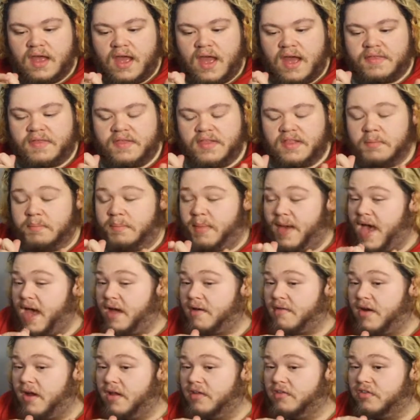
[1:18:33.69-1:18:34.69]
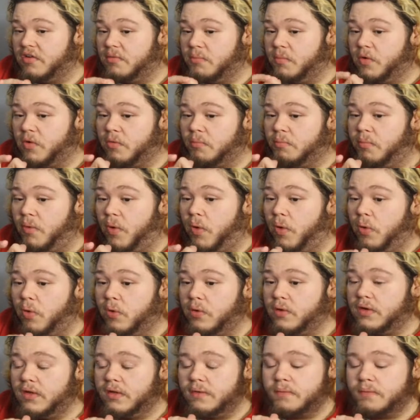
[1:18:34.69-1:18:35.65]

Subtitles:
I think the backgrounds are more bold.